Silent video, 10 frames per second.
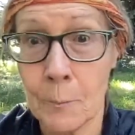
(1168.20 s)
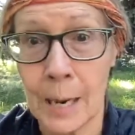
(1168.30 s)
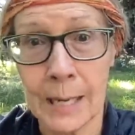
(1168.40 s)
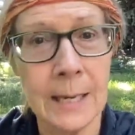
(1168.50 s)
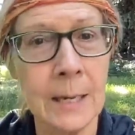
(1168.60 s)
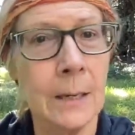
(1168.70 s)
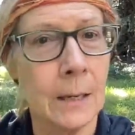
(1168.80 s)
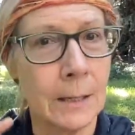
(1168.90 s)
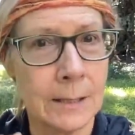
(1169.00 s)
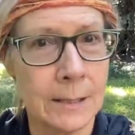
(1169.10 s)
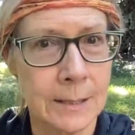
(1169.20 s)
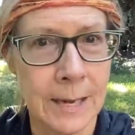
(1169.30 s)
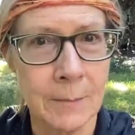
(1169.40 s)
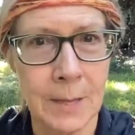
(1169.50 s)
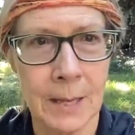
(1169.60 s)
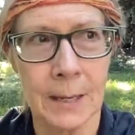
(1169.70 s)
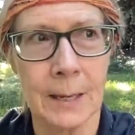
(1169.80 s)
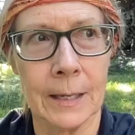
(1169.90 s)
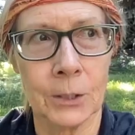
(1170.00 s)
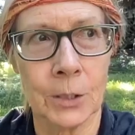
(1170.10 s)
Biking, same thing.
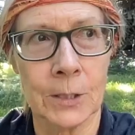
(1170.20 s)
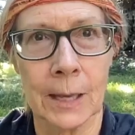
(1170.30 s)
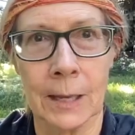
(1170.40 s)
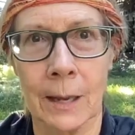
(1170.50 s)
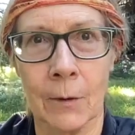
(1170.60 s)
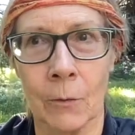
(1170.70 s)
It's just like,